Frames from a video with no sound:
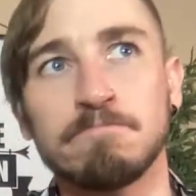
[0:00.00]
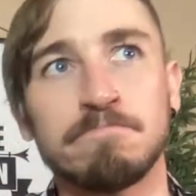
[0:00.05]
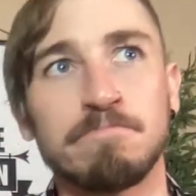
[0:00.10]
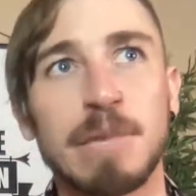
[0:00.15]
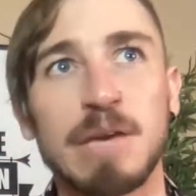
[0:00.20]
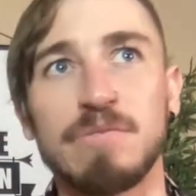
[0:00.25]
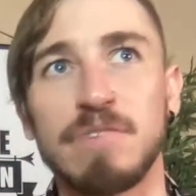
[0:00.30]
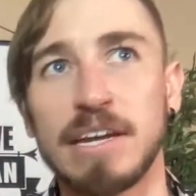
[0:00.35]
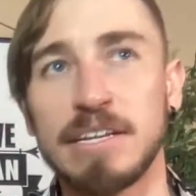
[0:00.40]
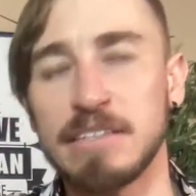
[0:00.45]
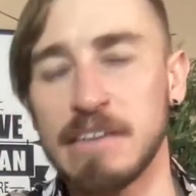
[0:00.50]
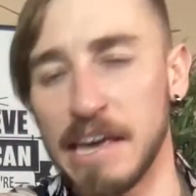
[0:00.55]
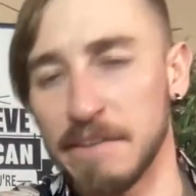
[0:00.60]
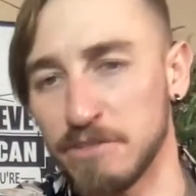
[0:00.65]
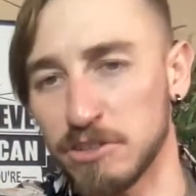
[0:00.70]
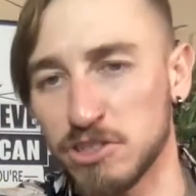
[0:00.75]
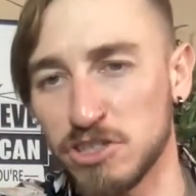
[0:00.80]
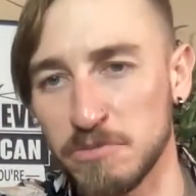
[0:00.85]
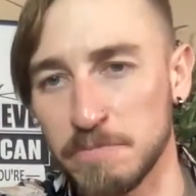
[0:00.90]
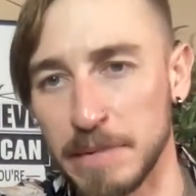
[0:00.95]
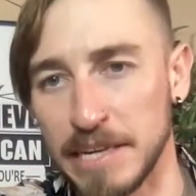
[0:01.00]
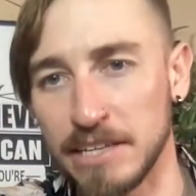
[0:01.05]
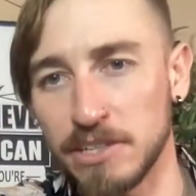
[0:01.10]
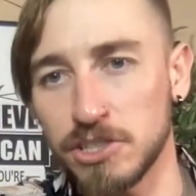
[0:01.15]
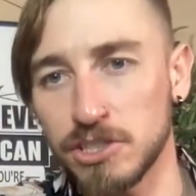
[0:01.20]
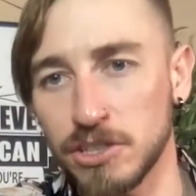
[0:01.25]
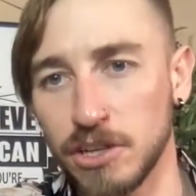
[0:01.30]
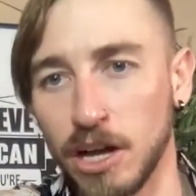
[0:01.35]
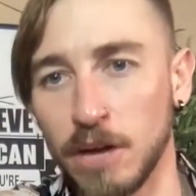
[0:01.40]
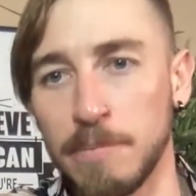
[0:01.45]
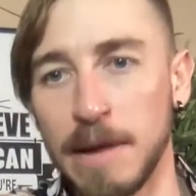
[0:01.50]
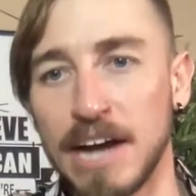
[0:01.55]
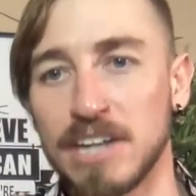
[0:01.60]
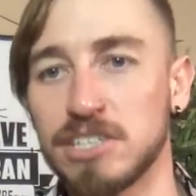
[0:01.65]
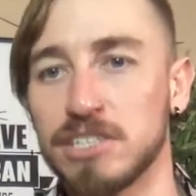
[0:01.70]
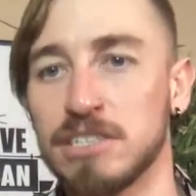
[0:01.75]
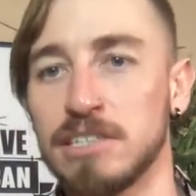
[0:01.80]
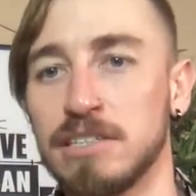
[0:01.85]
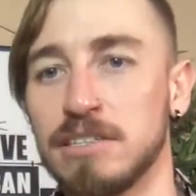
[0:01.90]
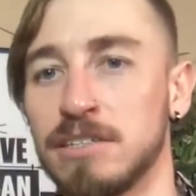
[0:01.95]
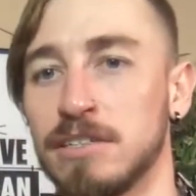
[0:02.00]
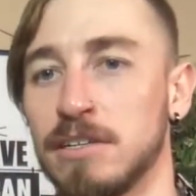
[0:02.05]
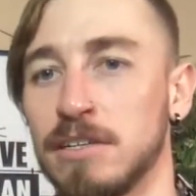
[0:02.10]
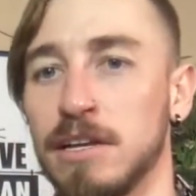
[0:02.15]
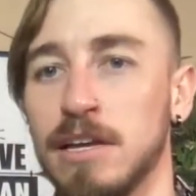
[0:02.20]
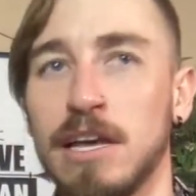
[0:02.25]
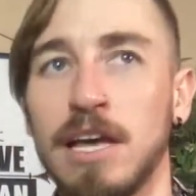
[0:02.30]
maybe if I gave a speech, I'll imagine